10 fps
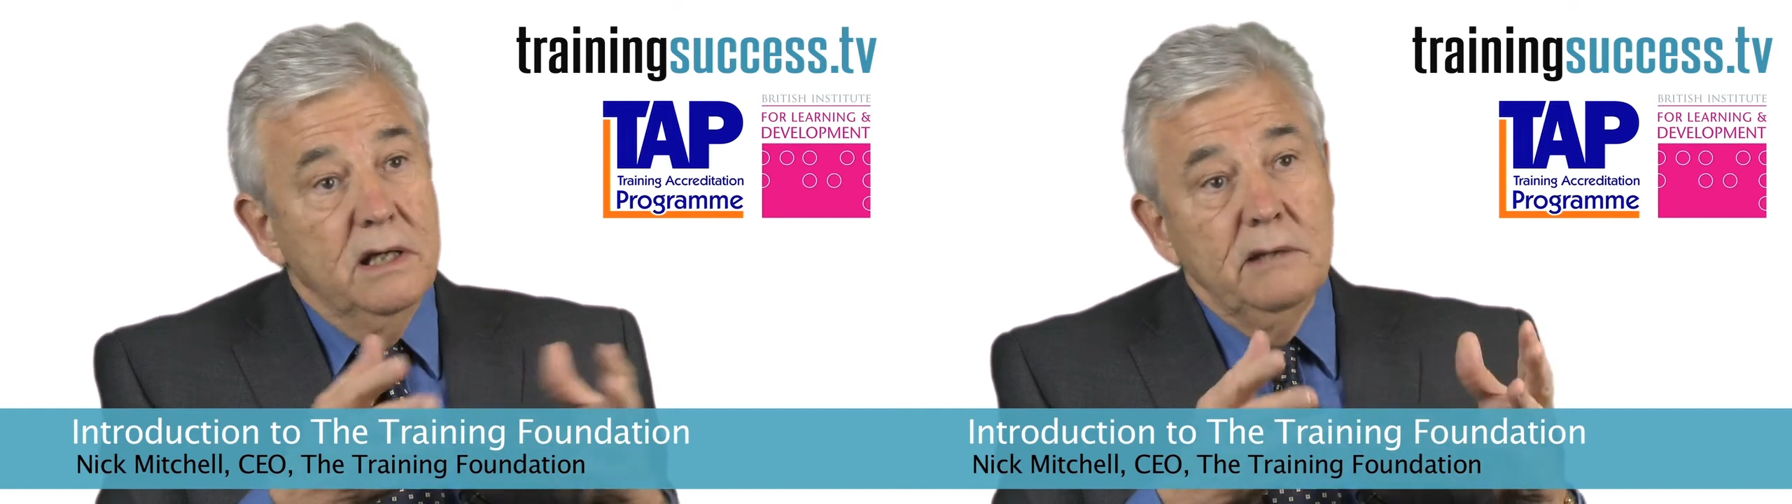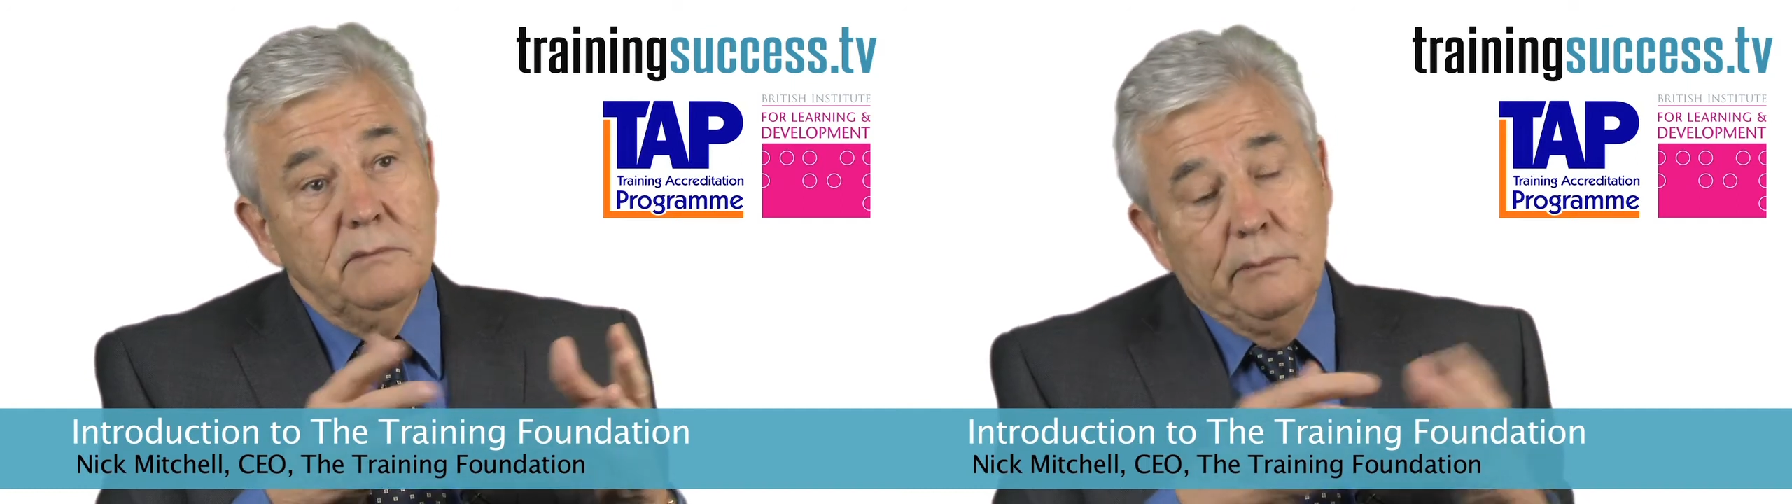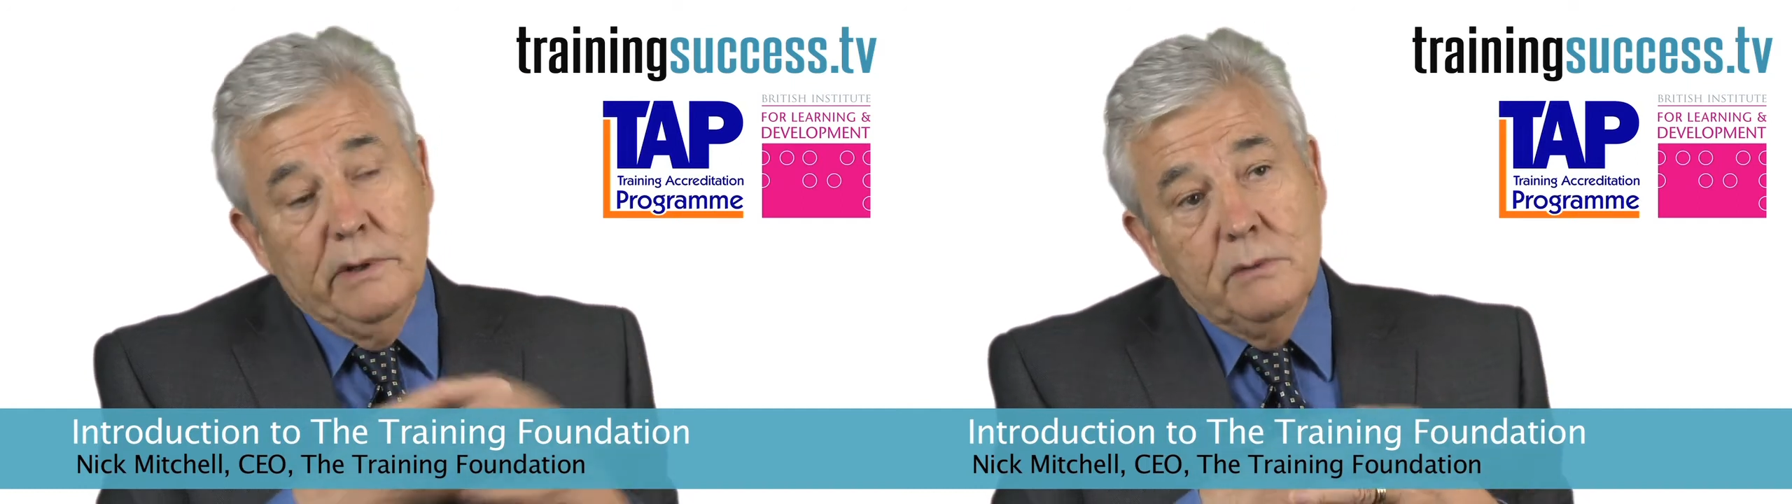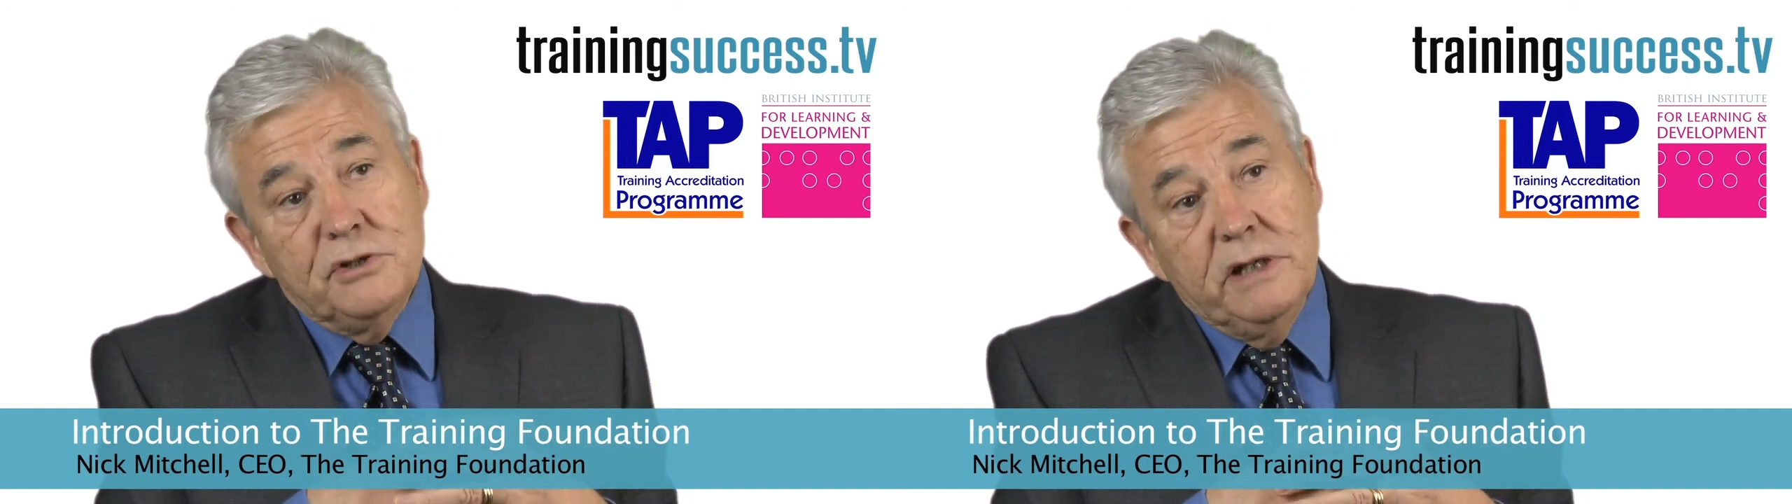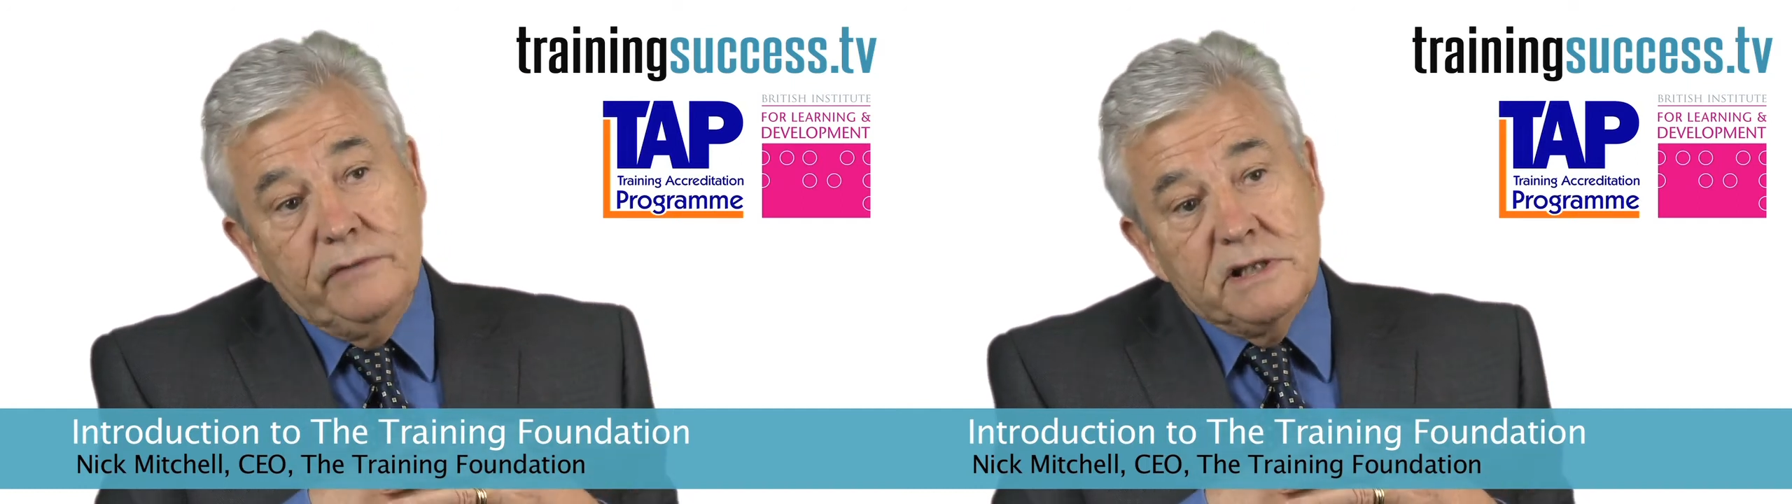when I was Chief